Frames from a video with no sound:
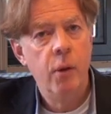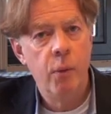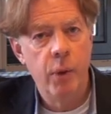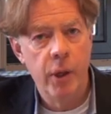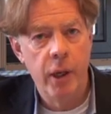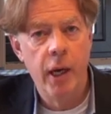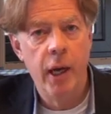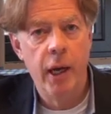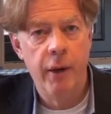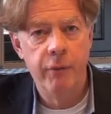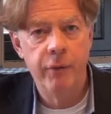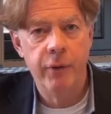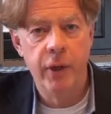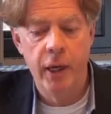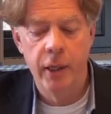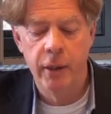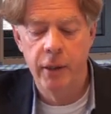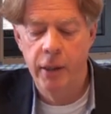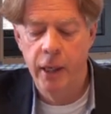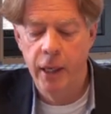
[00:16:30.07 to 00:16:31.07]
we have
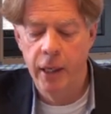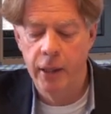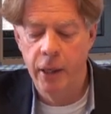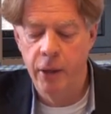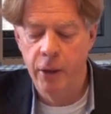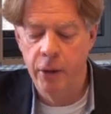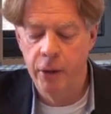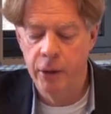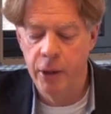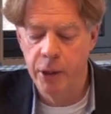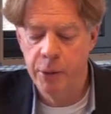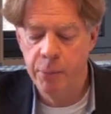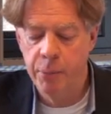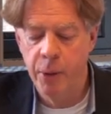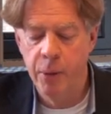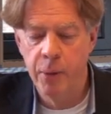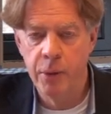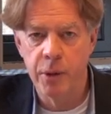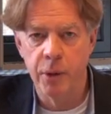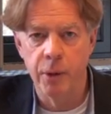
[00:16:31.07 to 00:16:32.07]
that at our
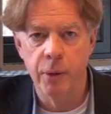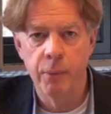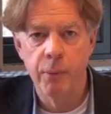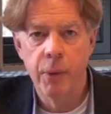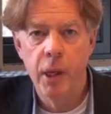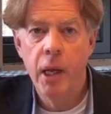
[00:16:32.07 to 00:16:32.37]
disposal.